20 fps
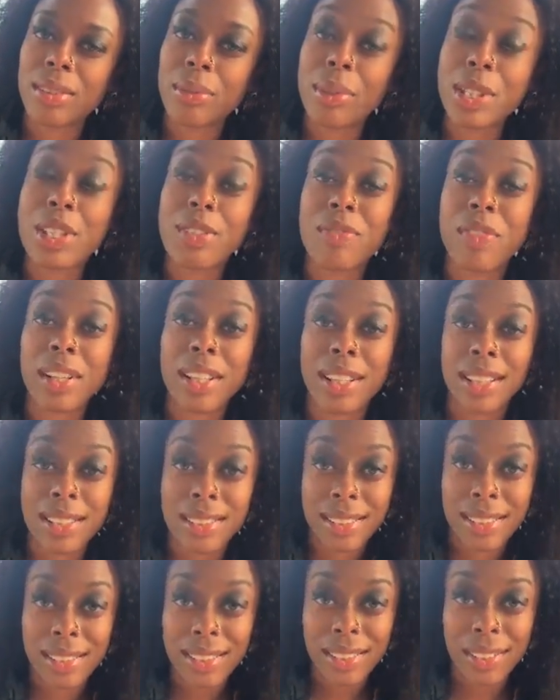
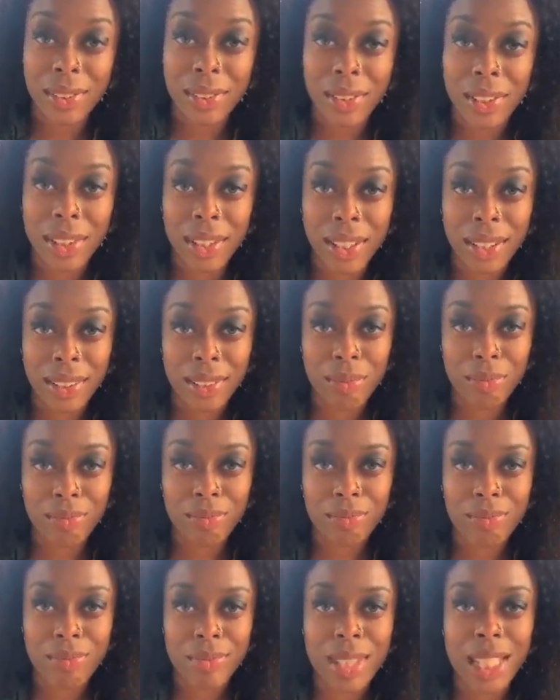response or
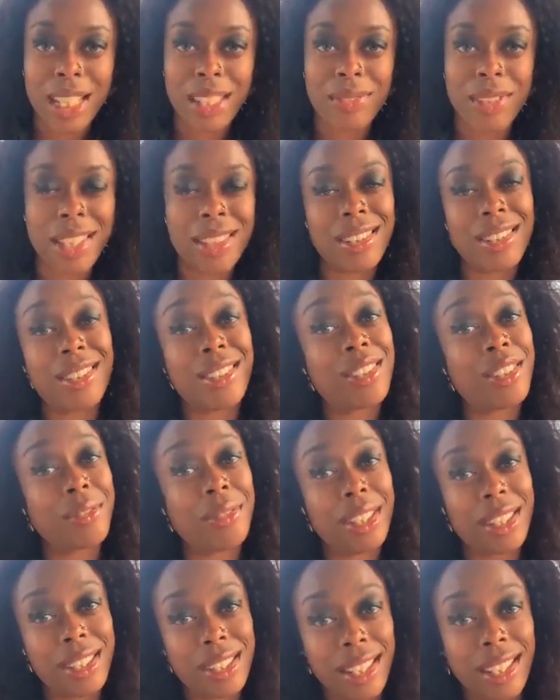text message to
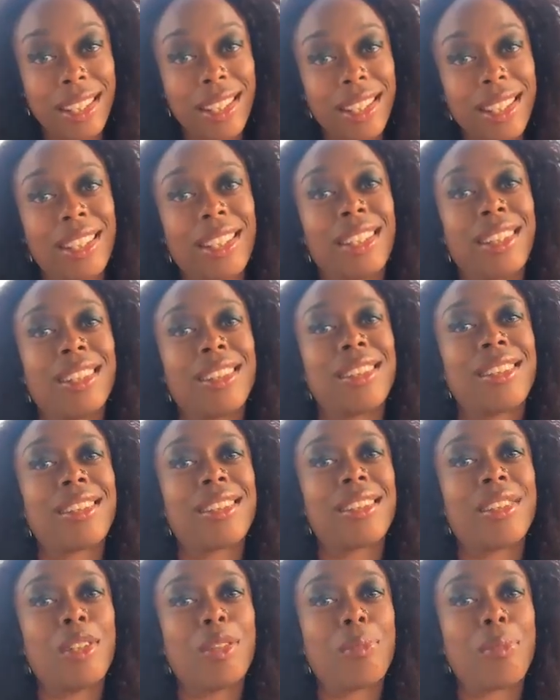be sending
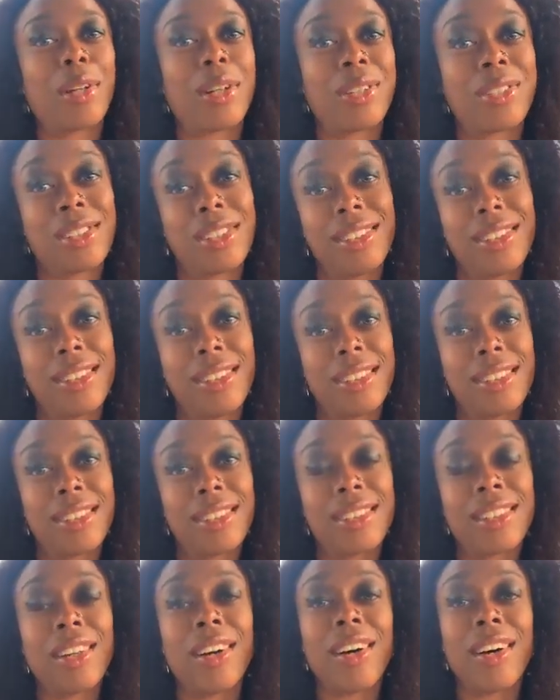to
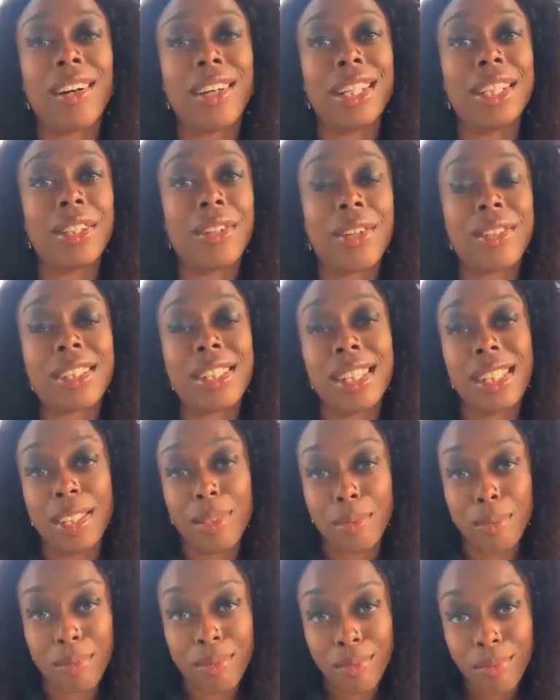persons on your
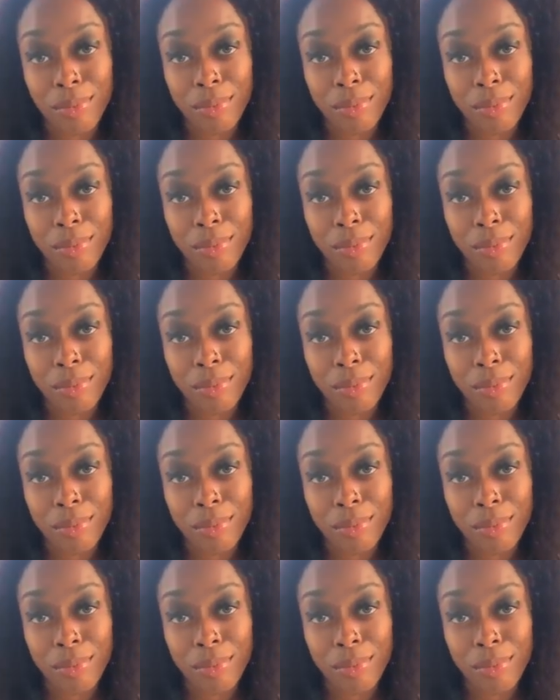team.